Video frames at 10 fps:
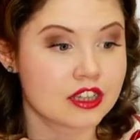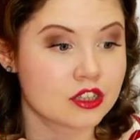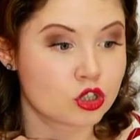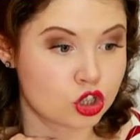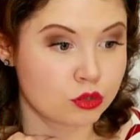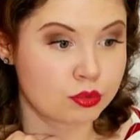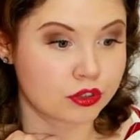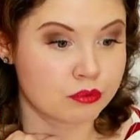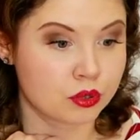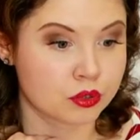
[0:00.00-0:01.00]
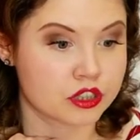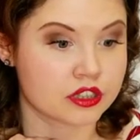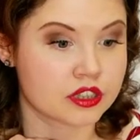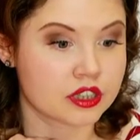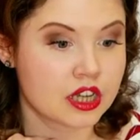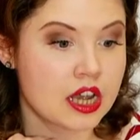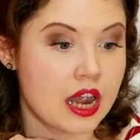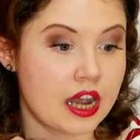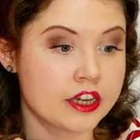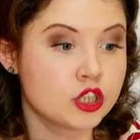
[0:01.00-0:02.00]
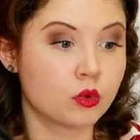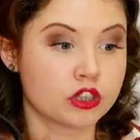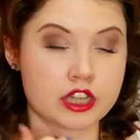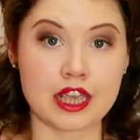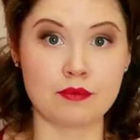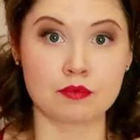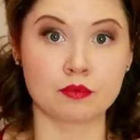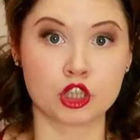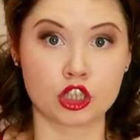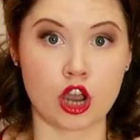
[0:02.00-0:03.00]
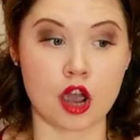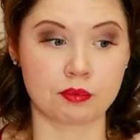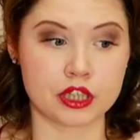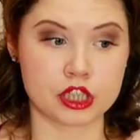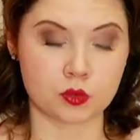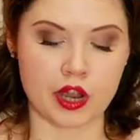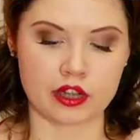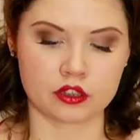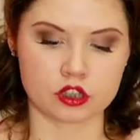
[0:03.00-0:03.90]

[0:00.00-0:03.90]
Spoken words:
Super important. And you want to keep them sharp as well.